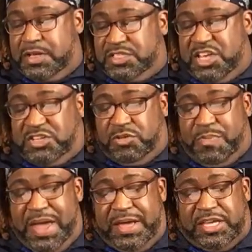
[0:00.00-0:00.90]
central
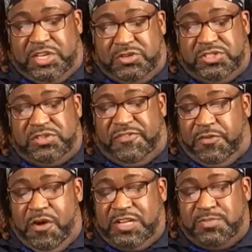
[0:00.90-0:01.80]
bank uses the
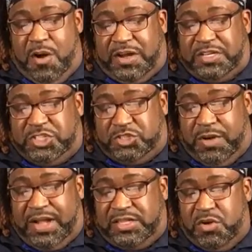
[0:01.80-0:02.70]
Forex market to
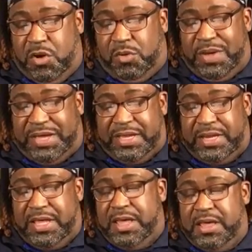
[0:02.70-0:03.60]
strengthen or weaken
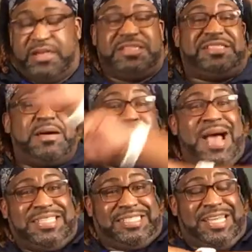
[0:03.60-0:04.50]

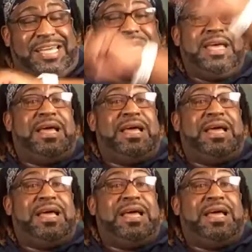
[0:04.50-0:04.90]
domestic,